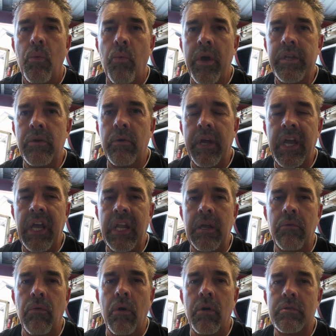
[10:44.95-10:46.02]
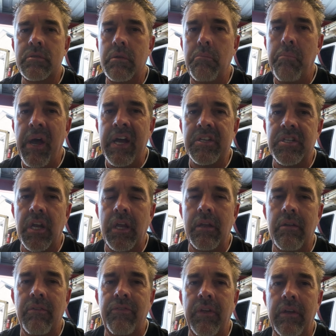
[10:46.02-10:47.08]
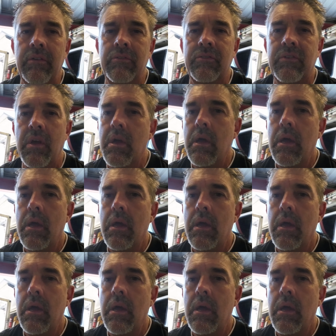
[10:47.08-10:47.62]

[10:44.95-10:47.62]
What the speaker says: When you're hitting rocks and bashing into things,